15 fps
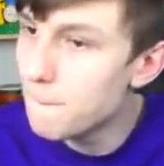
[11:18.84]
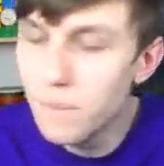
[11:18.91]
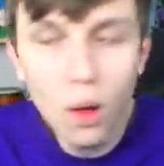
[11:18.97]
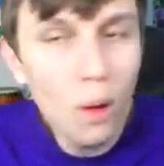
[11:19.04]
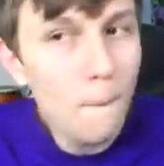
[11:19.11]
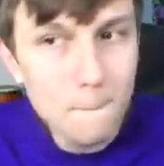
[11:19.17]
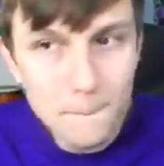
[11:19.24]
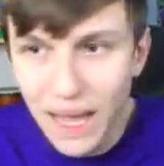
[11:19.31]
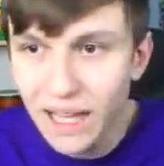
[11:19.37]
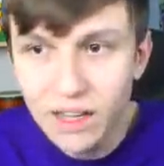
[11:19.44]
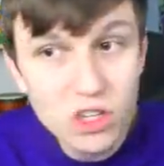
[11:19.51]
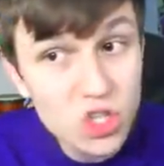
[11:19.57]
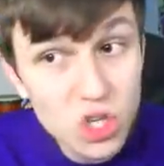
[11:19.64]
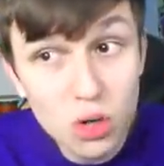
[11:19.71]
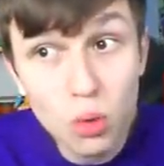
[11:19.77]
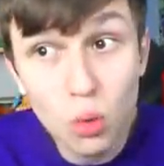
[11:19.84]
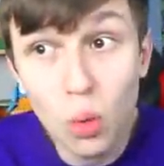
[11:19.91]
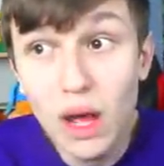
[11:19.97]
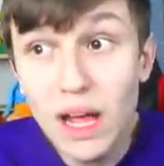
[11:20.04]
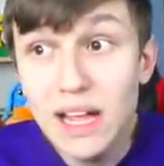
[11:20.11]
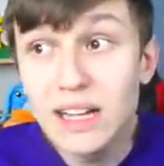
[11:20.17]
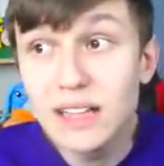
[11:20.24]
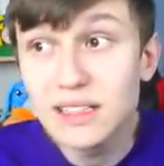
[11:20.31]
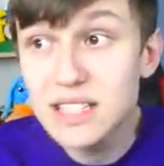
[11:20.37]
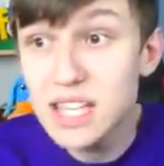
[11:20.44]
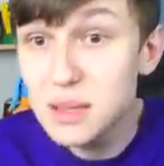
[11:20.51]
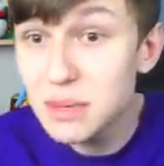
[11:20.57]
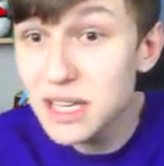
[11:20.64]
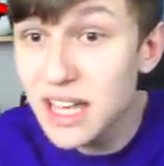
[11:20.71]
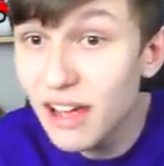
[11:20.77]
not bad at all.
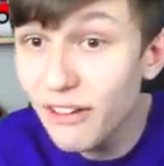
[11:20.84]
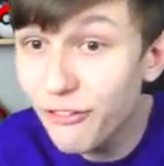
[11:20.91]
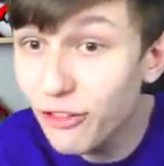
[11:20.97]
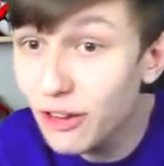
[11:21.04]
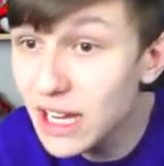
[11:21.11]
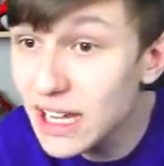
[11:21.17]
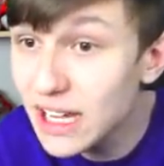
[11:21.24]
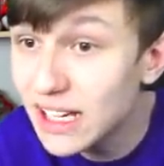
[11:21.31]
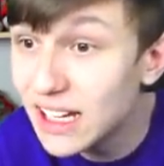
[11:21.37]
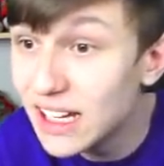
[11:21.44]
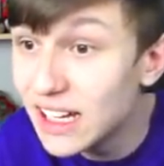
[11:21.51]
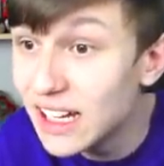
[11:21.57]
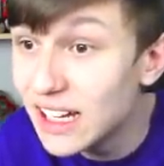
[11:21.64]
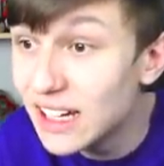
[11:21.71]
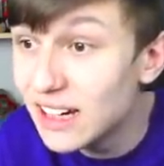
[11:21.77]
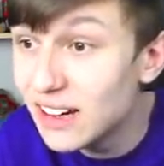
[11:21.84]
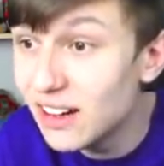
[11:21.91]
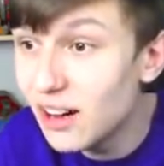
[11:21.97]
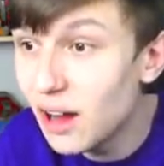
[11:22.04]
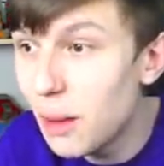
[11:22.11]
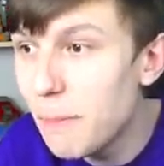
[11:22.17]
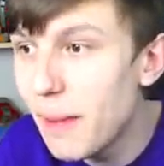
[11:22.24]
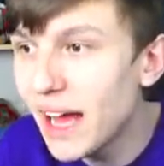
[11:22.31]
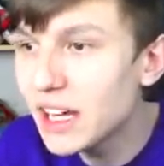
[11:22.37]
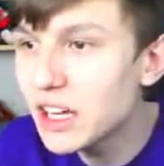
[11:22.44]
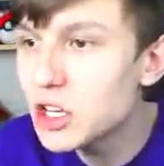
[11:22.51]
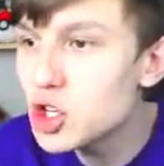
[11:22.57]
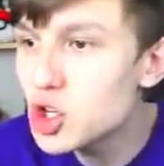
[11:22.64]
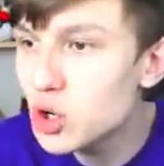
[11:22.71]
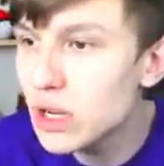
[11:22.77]
Team of the year three? A man
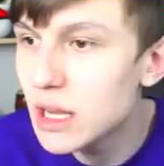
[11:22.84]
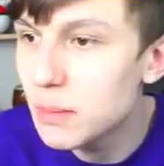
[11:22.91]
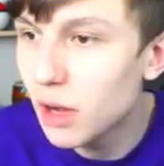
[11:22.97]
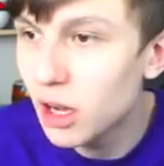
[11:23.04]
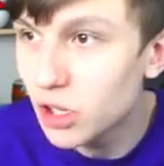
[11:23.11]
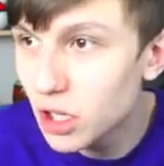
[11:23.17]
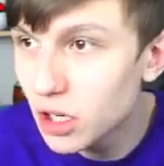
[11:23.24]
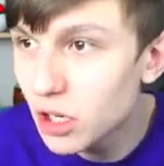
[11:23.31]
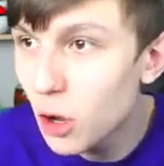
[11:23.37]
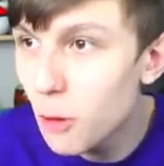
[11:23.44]
can dream. I'm going to